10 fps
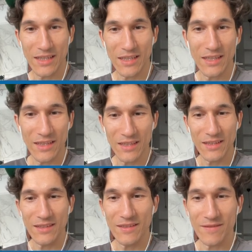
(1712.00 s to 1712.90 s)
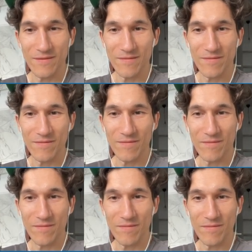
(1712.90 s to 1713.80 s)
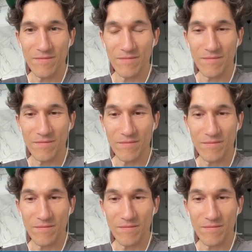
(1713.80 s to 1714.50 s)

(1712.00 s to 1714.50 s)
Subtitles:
(no one is talking)